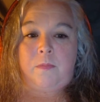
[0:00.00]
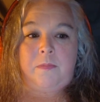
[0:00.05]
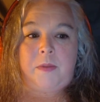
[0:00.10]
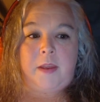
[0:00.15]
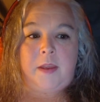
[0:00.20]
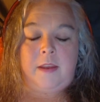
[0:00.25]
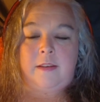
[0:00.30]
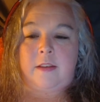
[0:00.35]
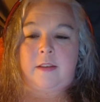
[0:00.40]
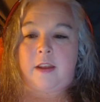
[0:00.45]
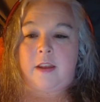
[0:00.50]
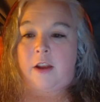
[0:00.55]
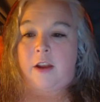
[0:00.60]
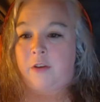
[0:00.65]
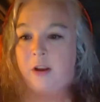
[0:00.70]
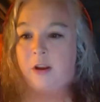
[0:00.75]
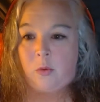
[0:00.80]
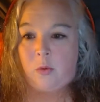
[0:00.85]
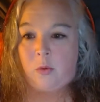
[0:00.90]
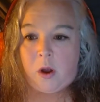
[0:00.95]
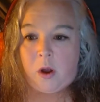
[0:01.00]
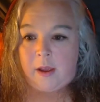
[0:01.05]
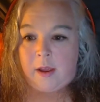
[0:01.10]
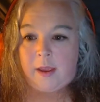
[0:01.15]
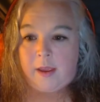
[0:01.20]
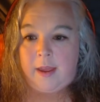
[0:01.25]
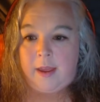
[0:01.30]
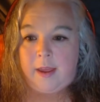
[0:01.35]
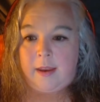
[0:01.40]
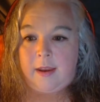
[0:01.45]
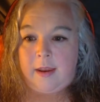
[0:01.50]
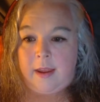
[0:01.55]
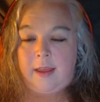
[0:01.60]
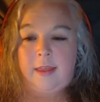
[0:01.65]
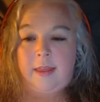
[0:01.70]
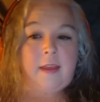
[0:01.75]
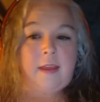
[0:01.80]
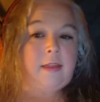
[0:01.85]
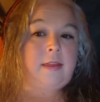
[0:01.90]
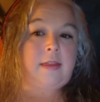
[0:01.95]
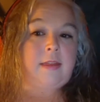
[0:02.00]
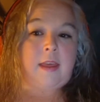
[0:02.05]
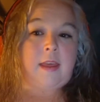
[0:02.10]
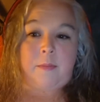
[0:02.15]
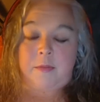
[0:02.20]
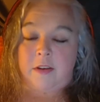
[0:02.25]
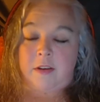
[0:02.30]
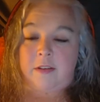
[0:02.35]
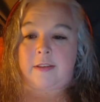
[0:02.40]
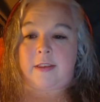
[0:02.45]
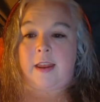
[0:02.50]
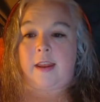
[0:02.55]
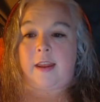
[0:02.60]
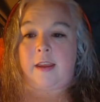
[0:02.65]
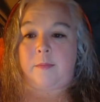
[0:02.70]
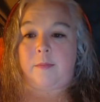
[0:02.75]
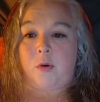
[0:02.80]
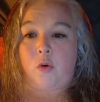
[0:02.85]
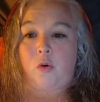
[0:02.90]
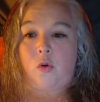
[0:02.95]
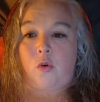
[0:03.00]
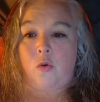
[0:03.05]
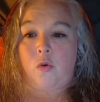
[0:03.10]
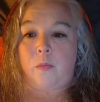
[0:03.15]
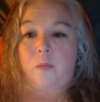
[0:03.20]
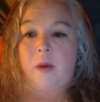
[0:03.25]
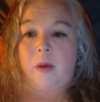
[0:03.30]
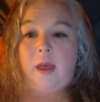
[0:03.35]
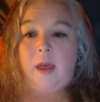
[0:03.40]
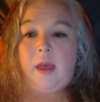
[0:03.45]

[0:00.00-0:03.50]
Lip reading: he's never going to walk again, and then them just sending him home.